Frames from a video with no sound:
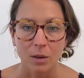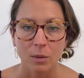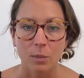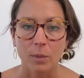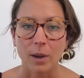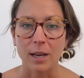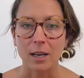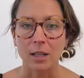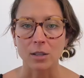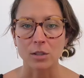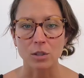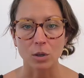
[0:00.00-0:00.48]

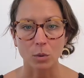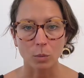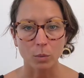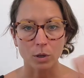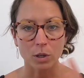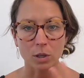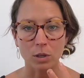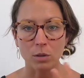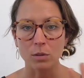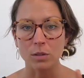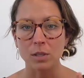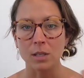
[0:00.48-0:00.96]
Right? And so we're
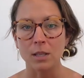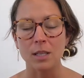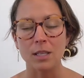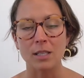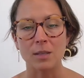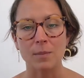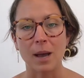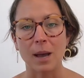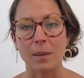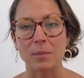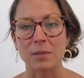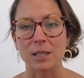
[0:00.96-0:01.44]
using
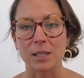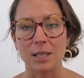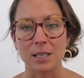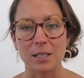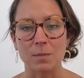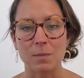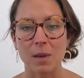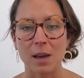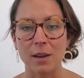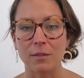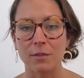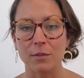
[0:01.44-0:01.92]
these maps and
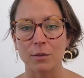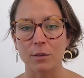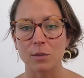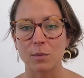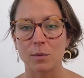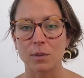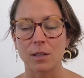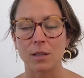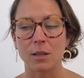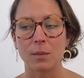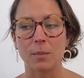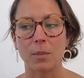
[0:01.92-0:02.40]
these metaphors
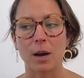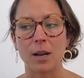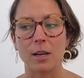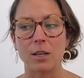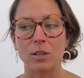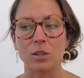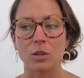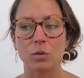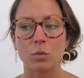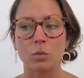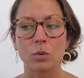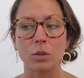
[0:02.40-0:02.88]
within the
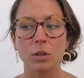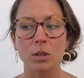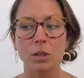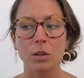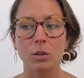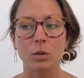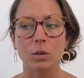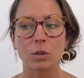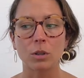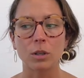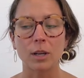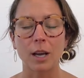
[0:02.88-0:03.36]
body to really
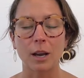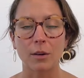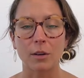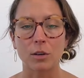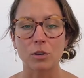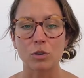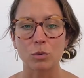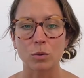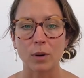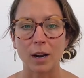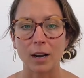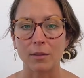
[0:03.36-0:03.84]
learn how
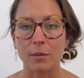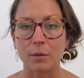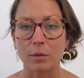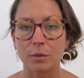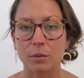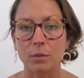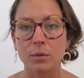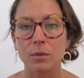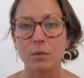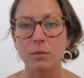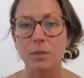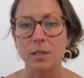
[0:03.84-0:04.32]
to travel
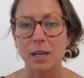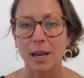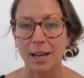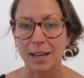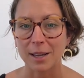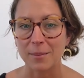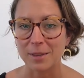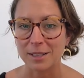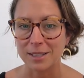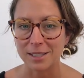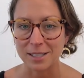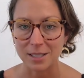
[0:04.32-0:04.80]
through
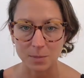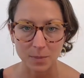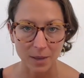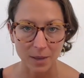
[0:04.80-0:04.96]
time and